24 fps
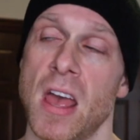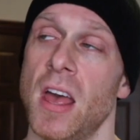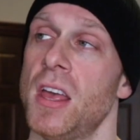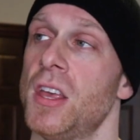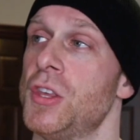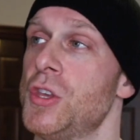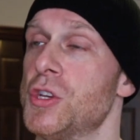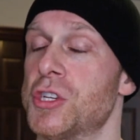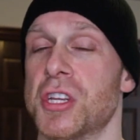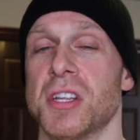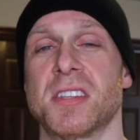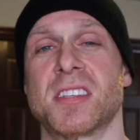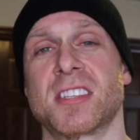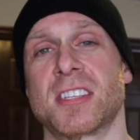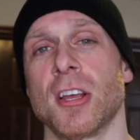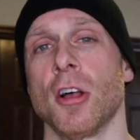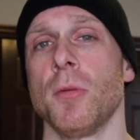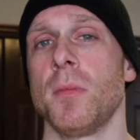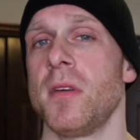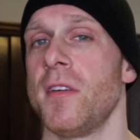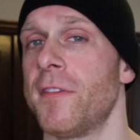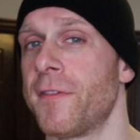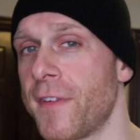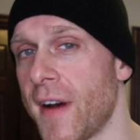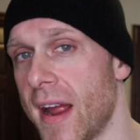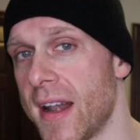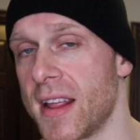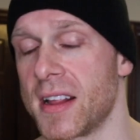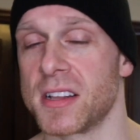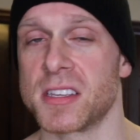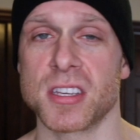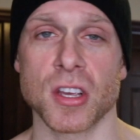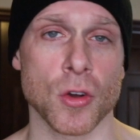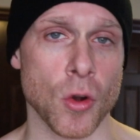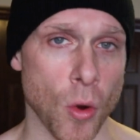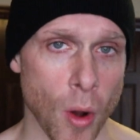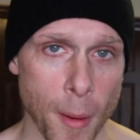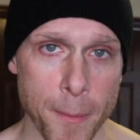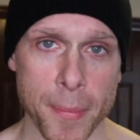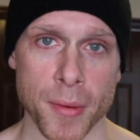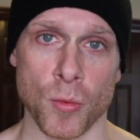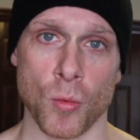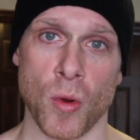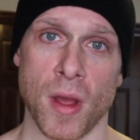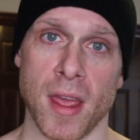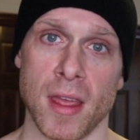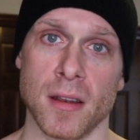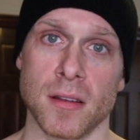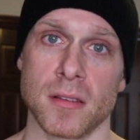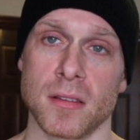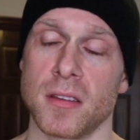You should still be fighting to go up in weight.